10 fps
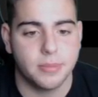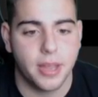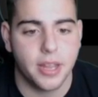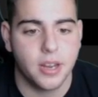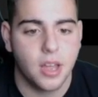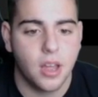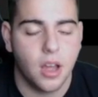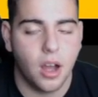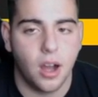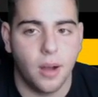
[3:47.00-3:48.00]
made.
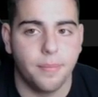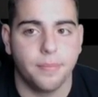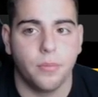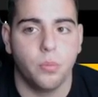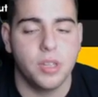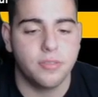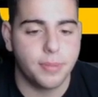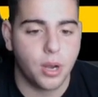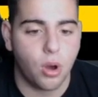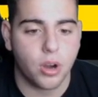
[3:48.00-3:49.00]
Um, we've
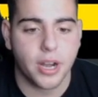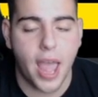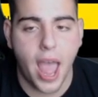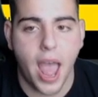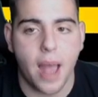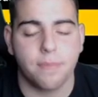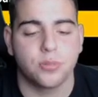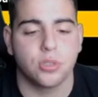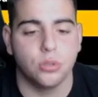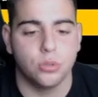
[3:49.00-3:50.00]
been on an
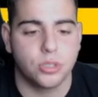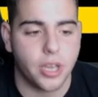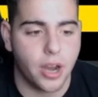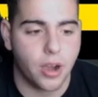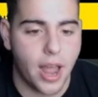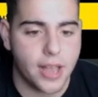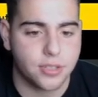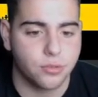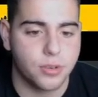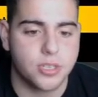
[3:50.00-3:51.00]
absolute tear
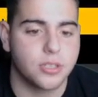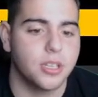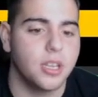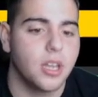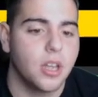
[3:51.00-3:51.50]
as of recently